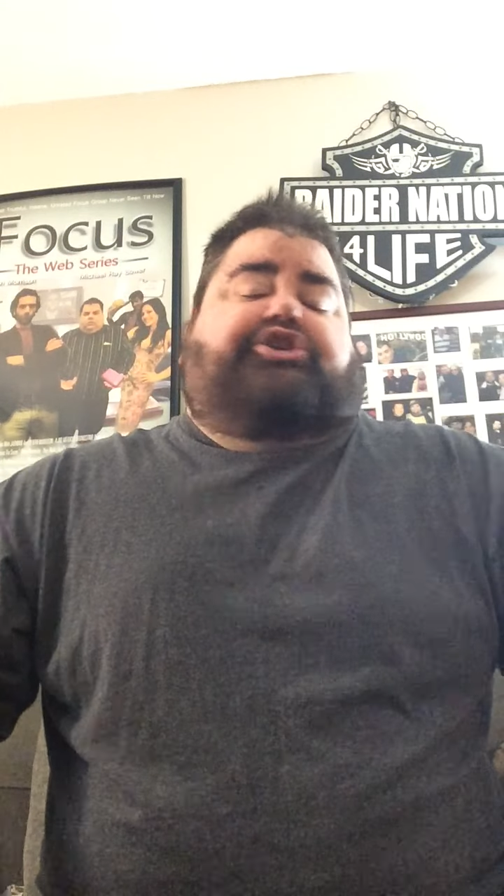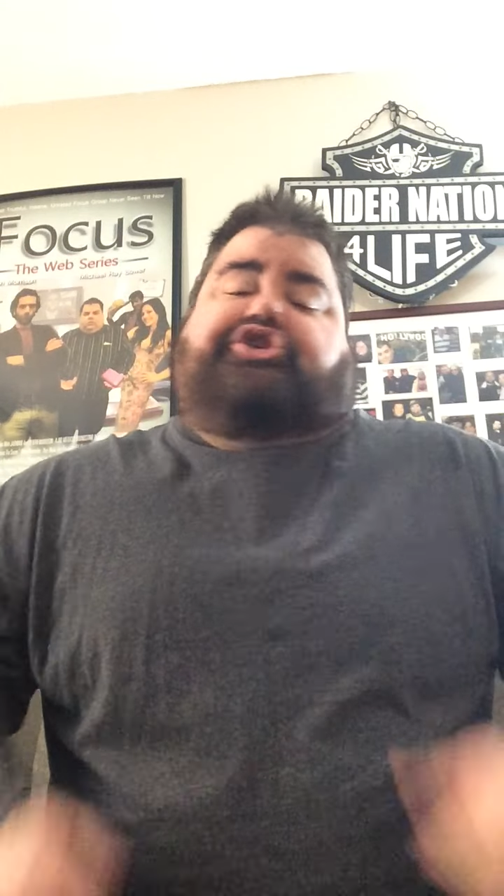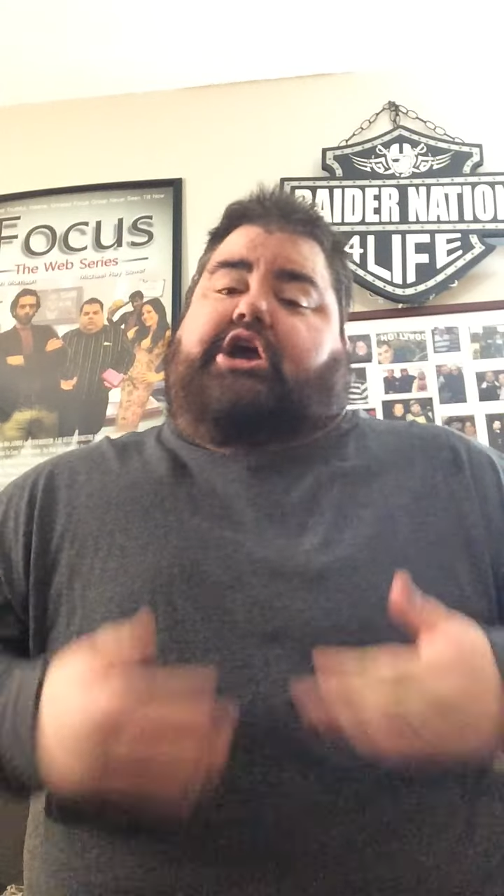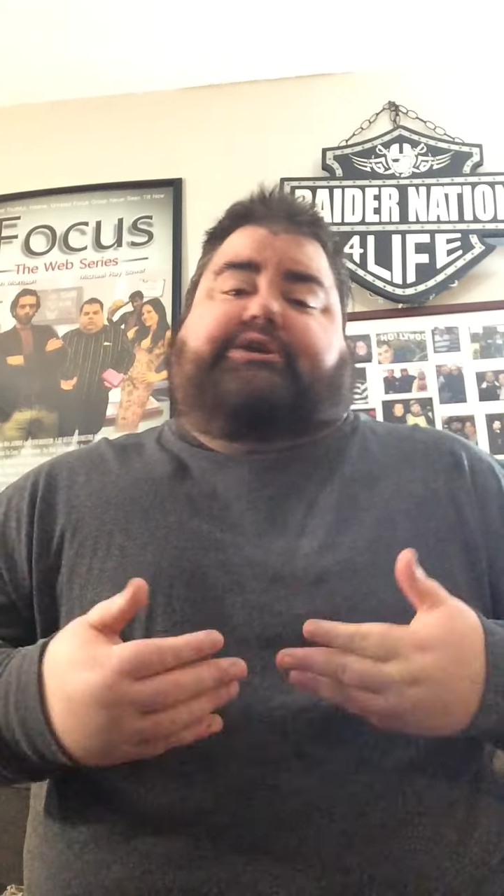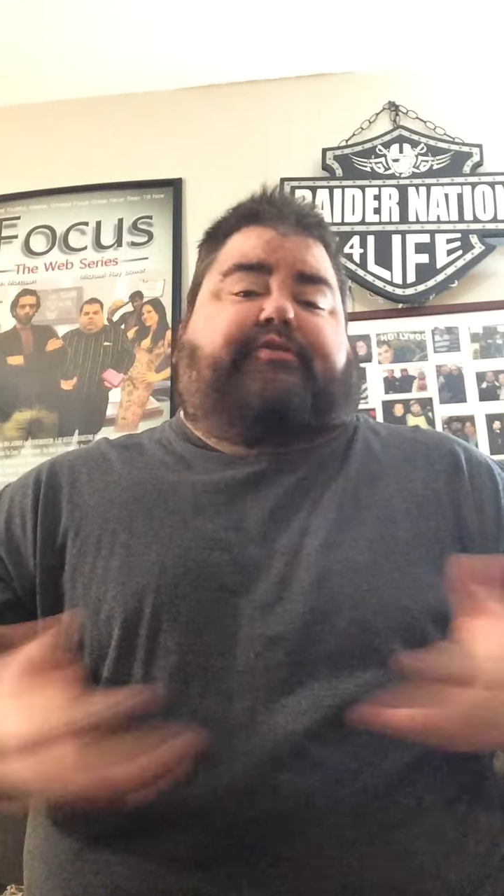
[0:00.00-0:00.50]

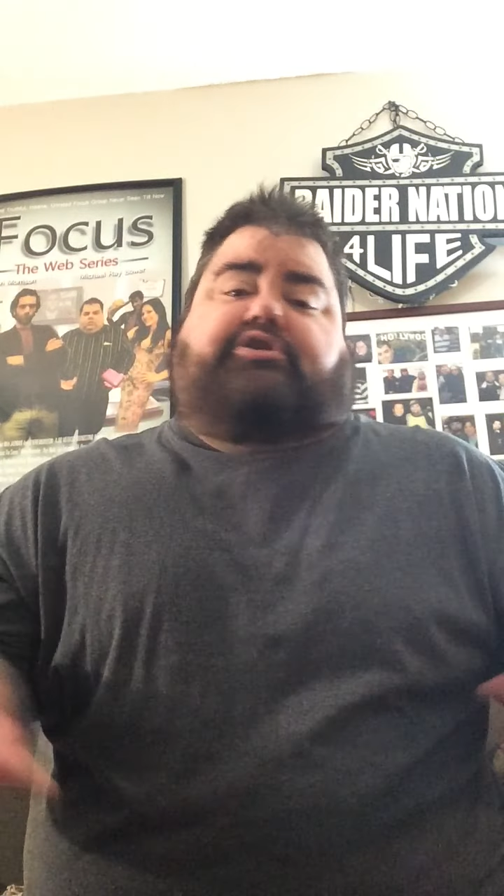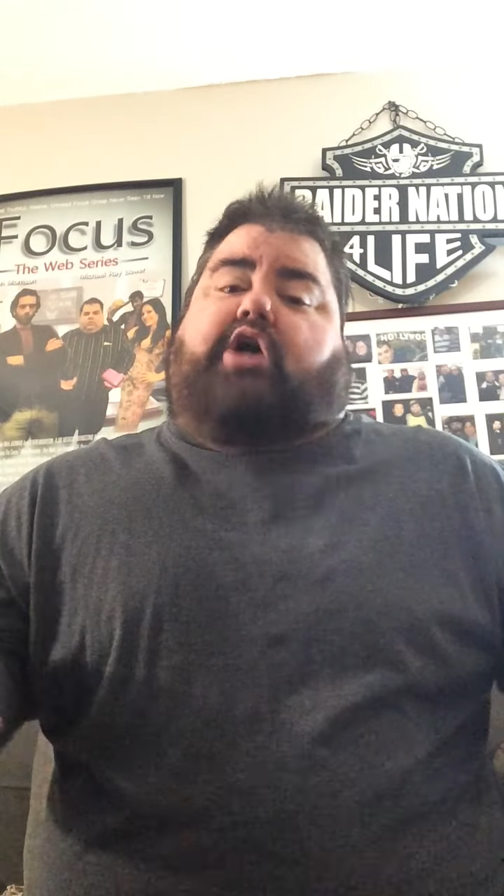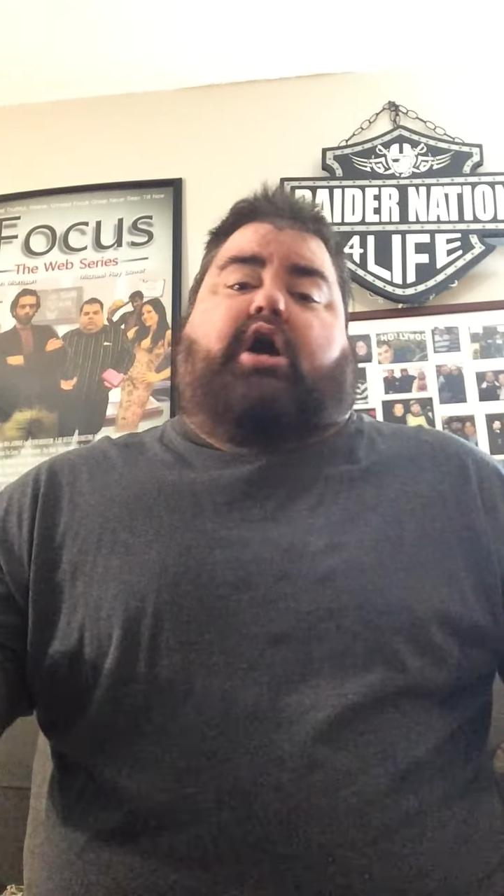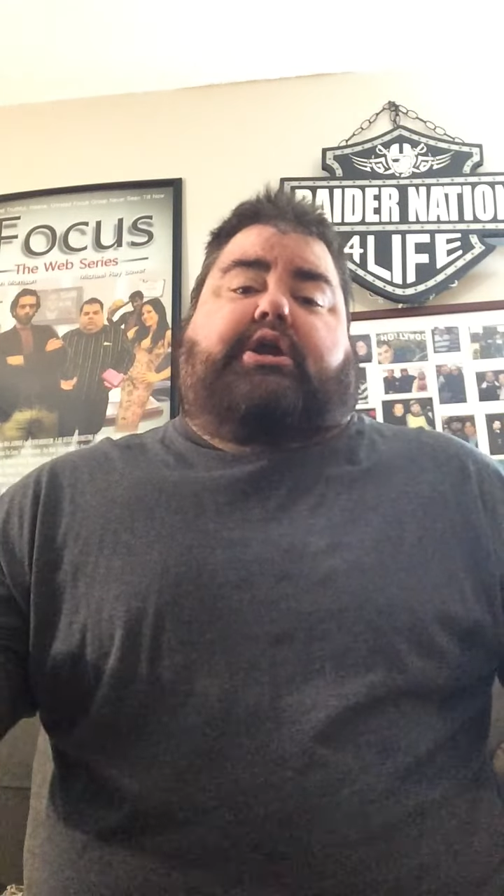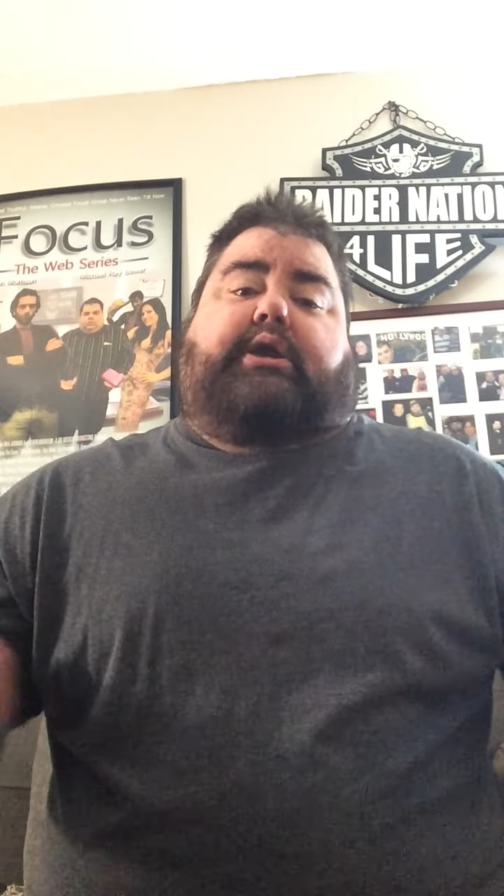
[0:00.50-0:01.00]
just for
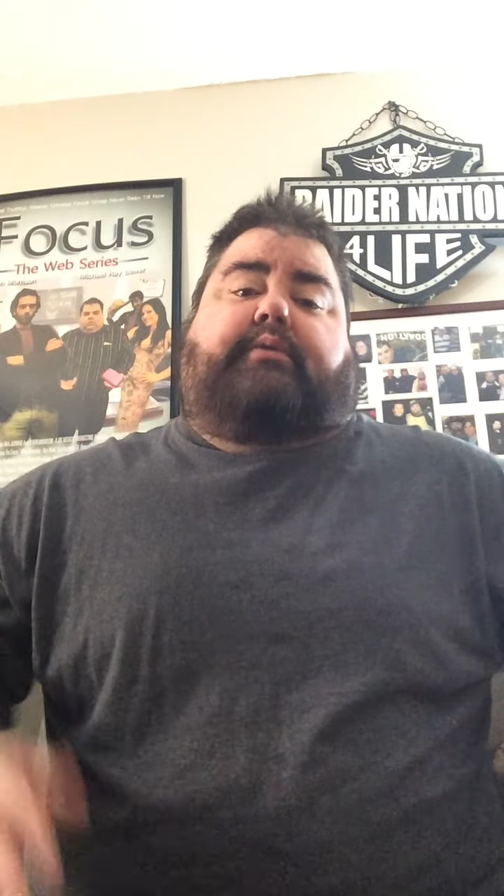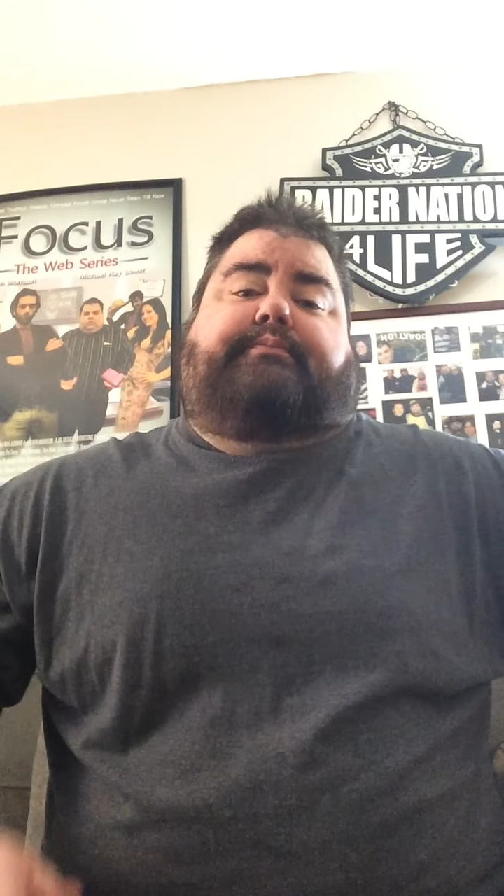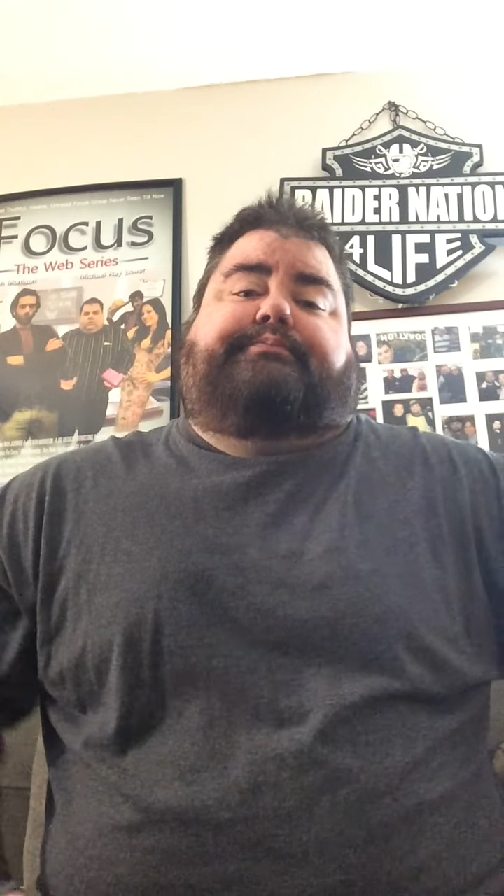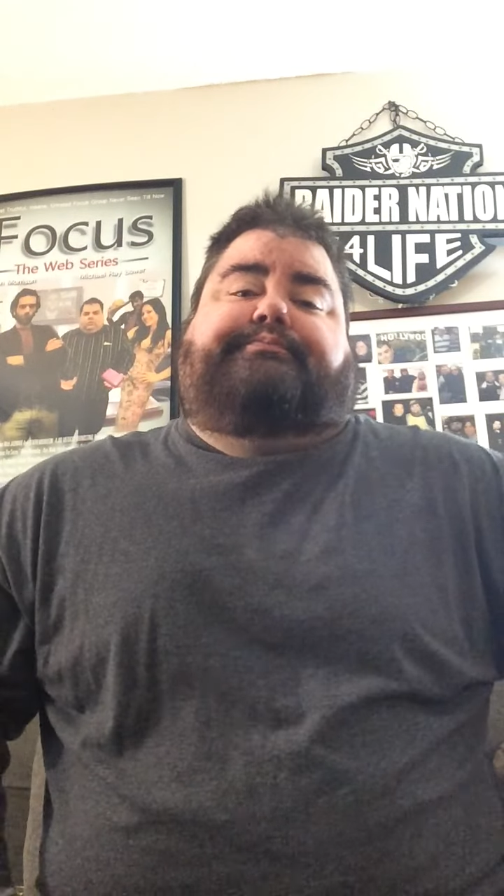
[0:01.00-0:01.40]
talking